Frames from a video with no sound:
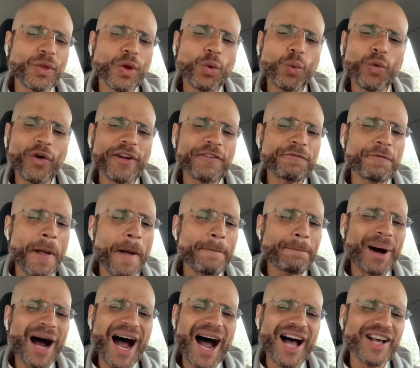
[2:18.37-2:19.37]
with
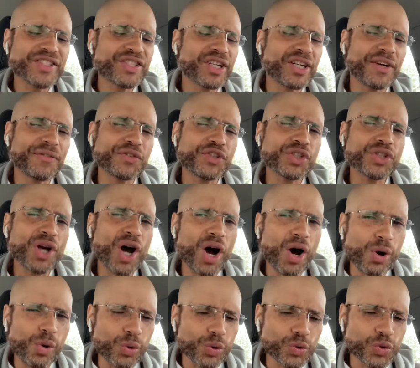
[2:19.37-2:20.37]
positive
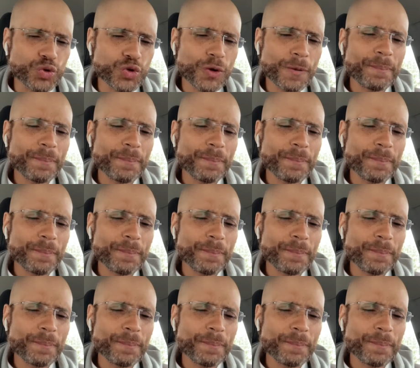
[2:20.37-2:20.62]
souls.